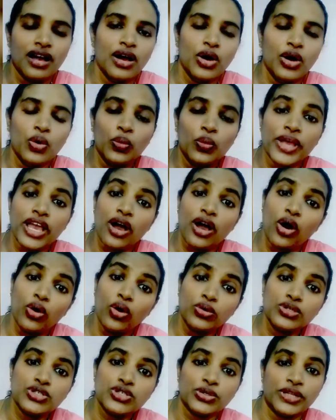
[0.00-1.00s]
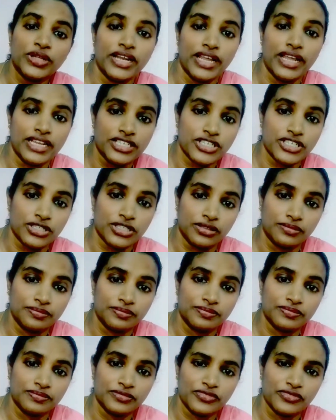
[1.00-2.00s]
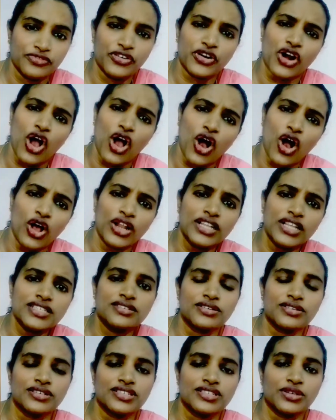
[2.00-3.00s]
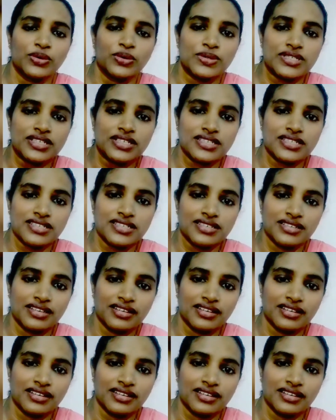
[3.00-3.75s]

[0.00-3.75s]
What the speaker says: We owe to the nature for all its resources.